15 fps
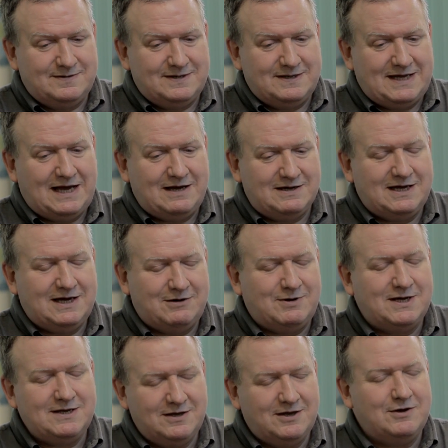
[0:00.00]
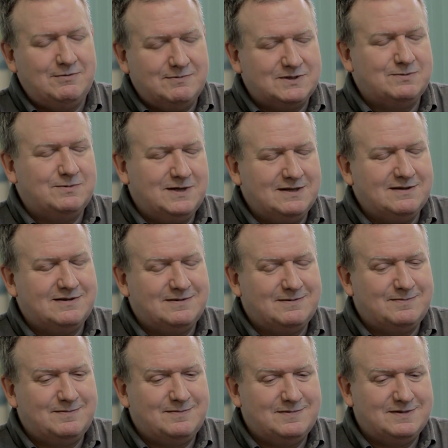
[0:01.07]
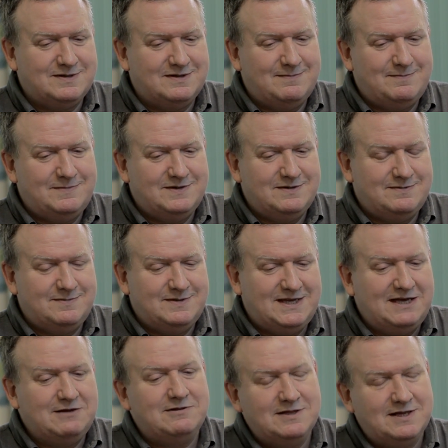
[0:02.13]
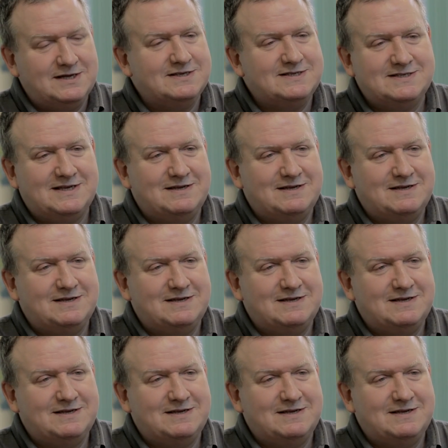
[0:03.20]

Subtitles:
how I coped with the illness.